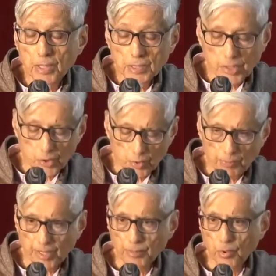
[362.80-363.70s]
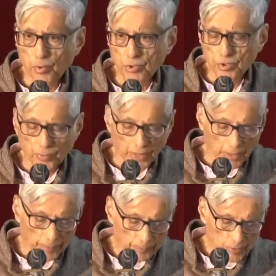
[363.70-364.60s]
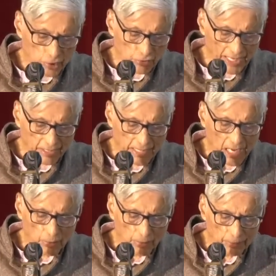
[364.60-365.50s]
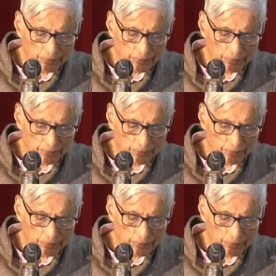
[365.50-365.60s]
the Supreme Court will strike down.